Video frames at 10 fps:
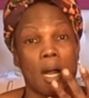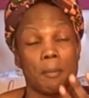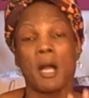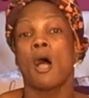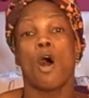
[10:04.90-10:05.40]

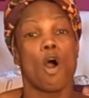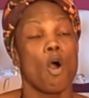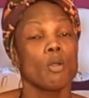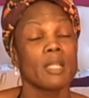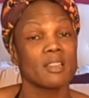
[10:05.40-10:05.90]
up.
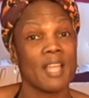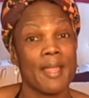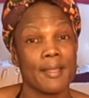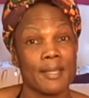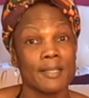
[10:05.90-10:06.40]
Only
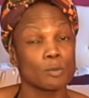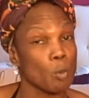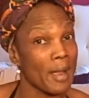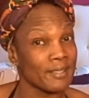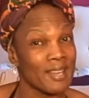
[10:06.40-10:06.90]
thing is
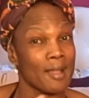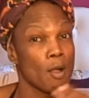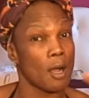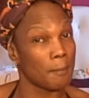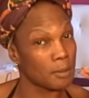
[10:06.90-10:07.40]
right now,
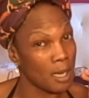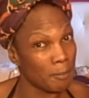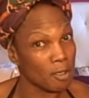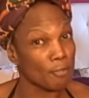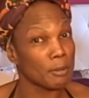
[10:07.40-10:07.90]
I'm
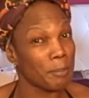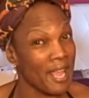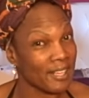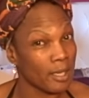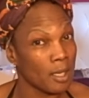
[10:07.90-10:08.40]
coming off the
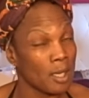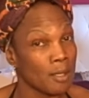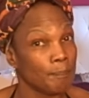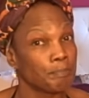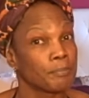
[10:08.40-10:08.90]
back
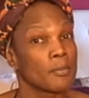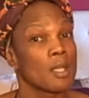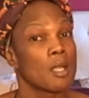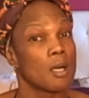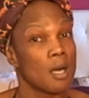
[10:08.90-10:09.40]
end
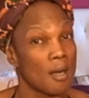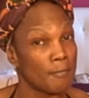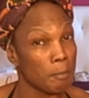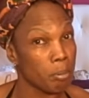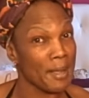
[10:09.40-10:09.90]
of
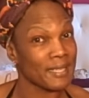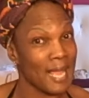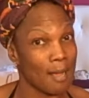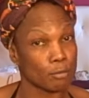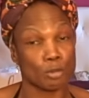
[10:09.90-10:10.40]
a
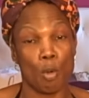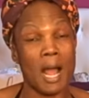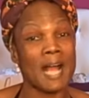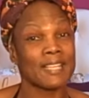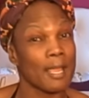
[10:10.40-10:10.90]
breakout. So
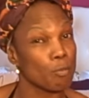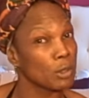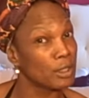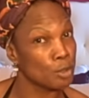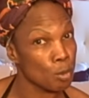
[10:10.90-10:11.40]
I can't
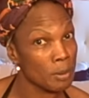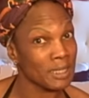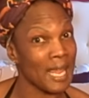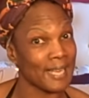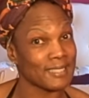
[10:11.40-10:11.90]
really do it
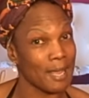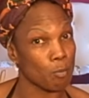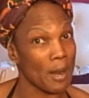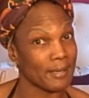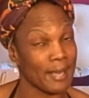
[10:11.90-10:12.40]
like that
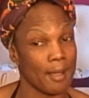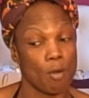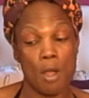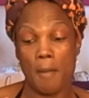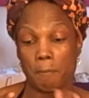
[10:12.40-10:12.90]
right now.
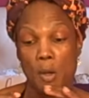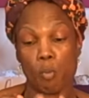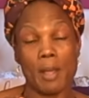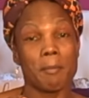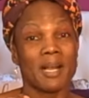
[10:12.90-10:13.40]
But
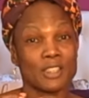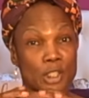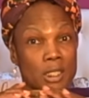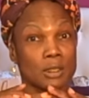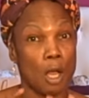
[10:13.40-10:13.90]
when my
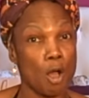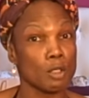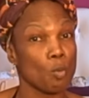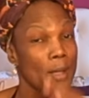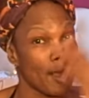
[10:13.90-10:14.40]
shit is
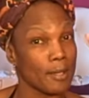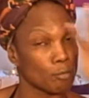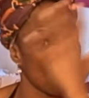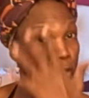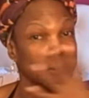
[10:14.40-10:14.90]
all the way
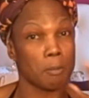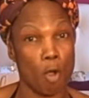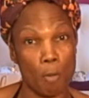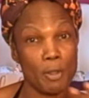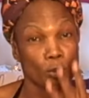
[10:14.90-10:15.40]
on some
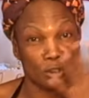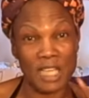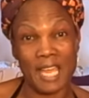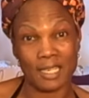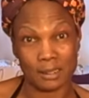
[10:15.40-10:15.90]

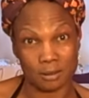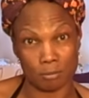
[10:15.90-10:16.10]
homeostatic